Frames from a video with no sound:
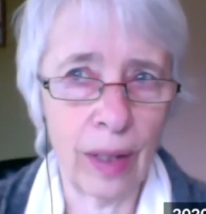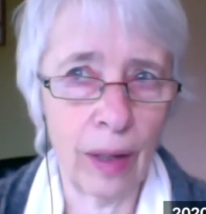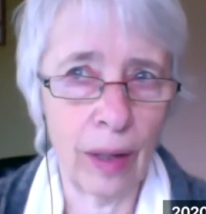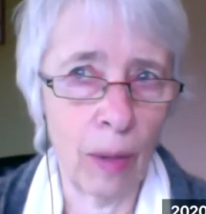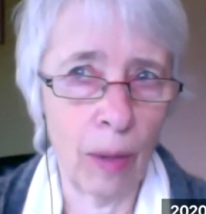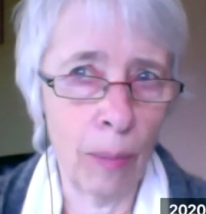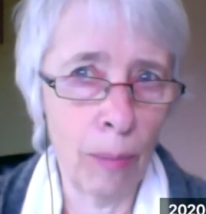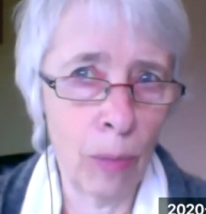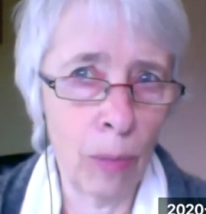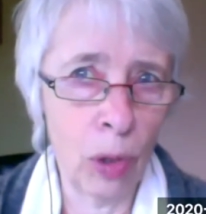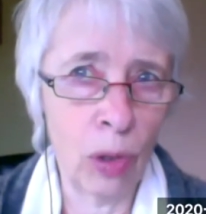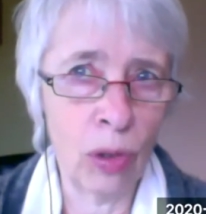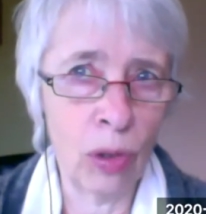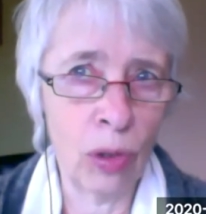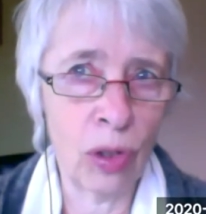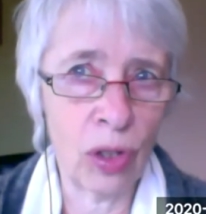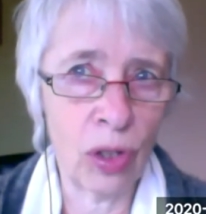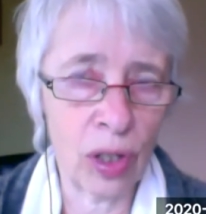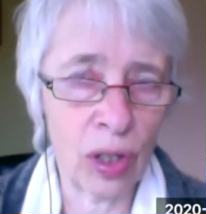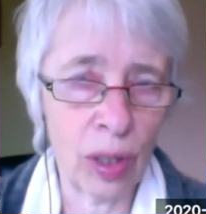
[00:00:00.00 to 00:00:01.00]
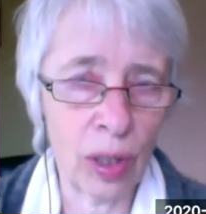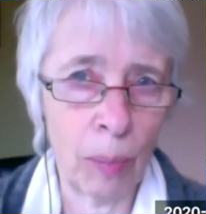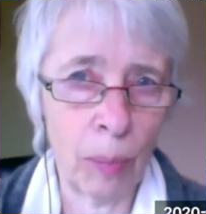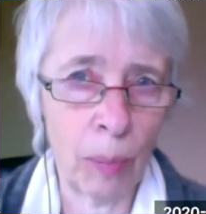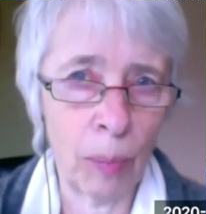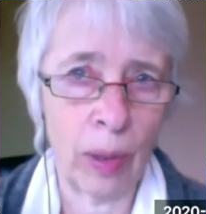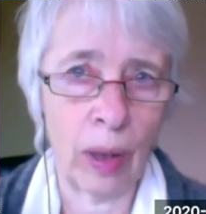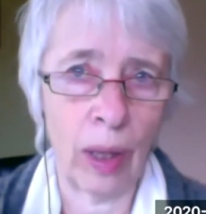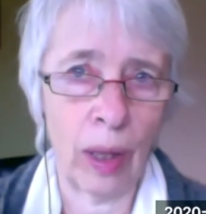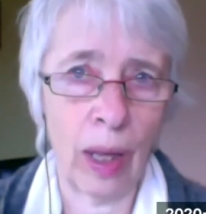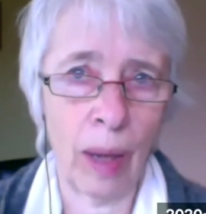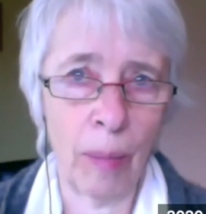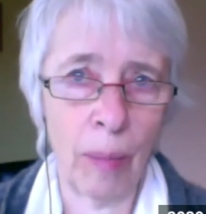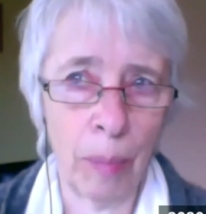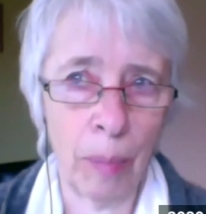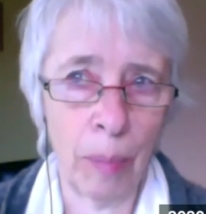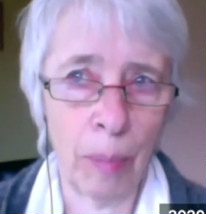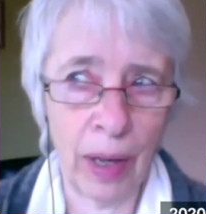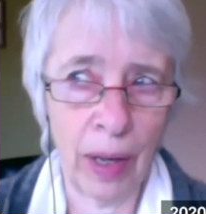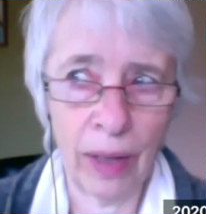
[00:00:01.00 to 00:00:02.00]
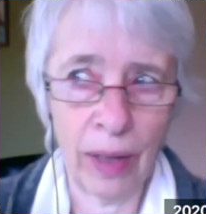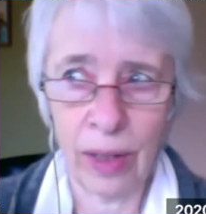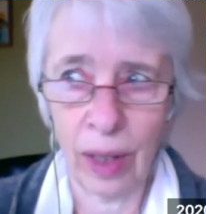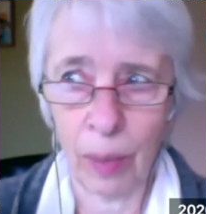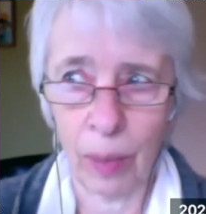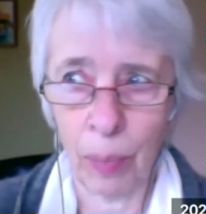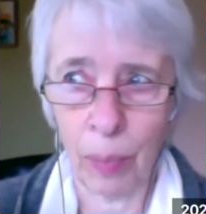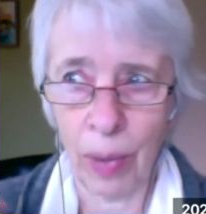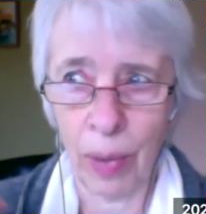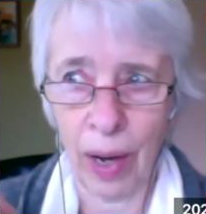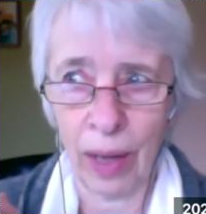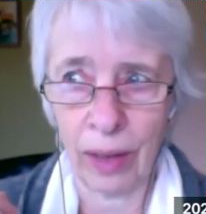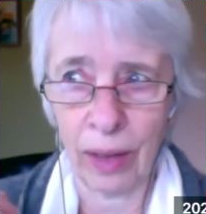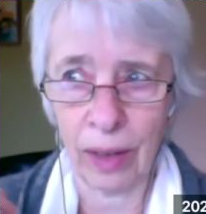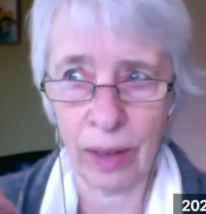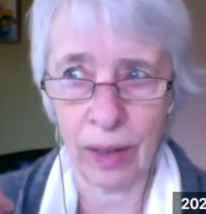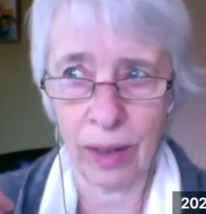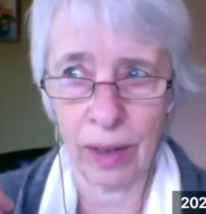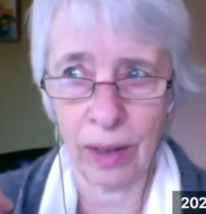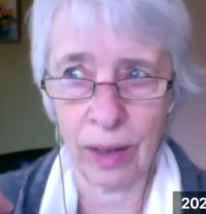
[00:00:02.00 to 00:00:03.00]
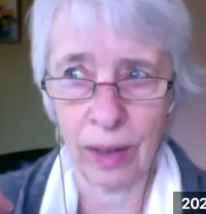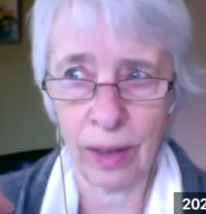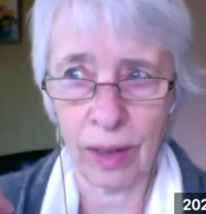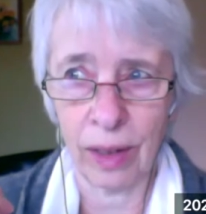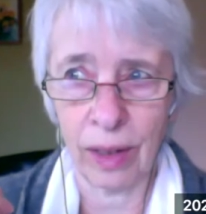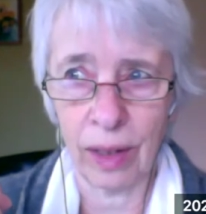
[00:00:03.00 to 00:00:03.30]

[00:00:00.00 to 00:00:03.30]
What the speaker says: most simple and basic practices